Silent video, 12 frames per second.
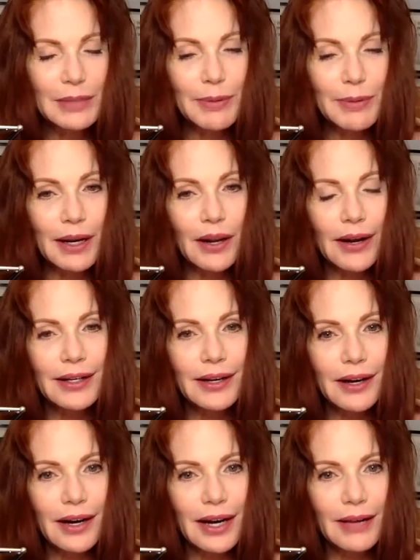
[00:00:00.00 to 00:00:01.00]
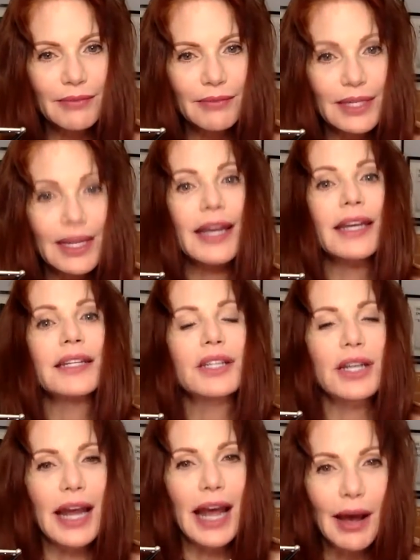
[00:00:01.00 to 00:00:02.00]
spent a lot of time saying it's
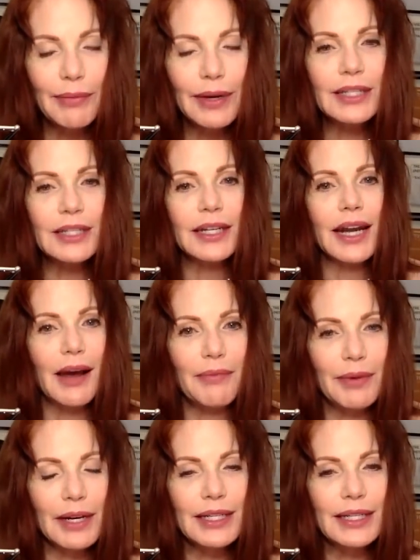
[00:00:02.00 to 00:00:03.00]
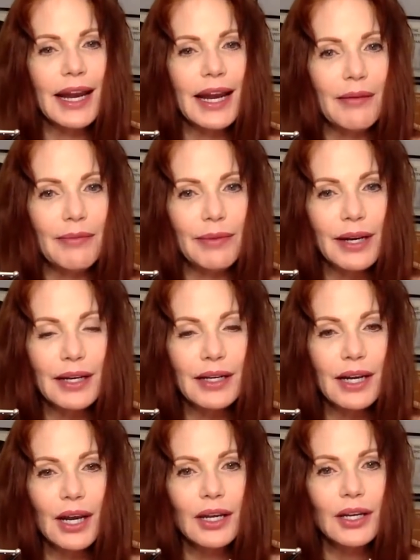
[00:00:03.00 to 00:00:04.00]
going to happen, it's going to happen, it's going to happen. And,
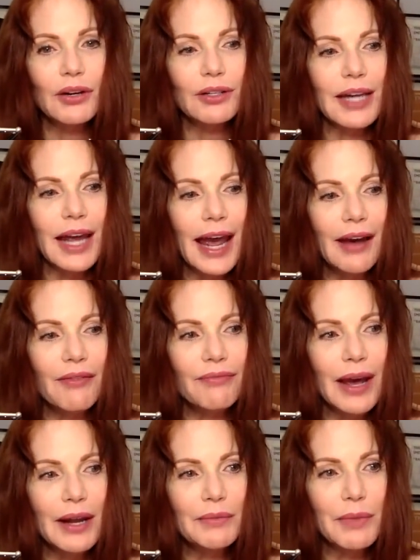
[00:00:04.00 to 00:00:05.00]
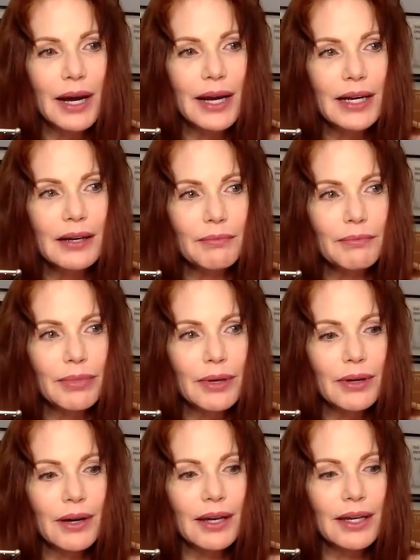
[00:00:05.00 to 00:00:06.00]
you know, to have Mad Mike
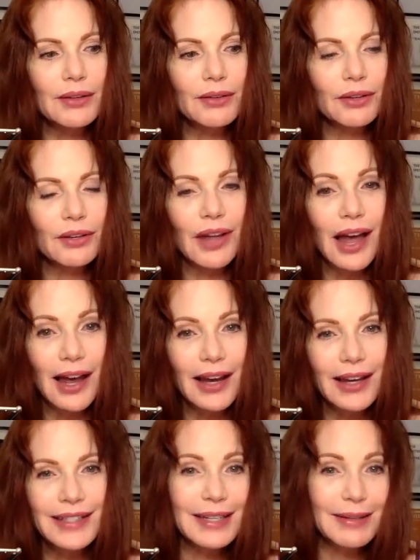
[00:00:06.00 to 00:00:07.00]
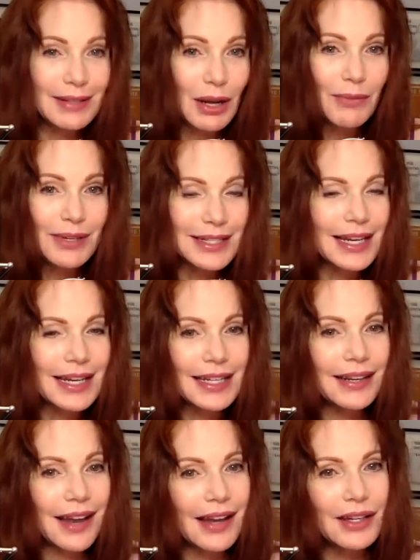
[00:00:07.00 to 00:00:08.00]
either lie, seems almost like
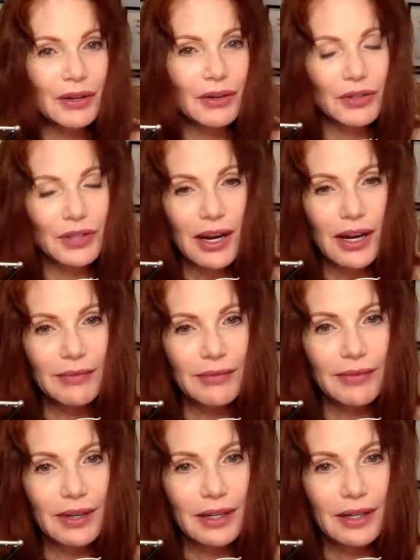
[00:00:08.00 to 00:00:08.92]
he lied the whole time.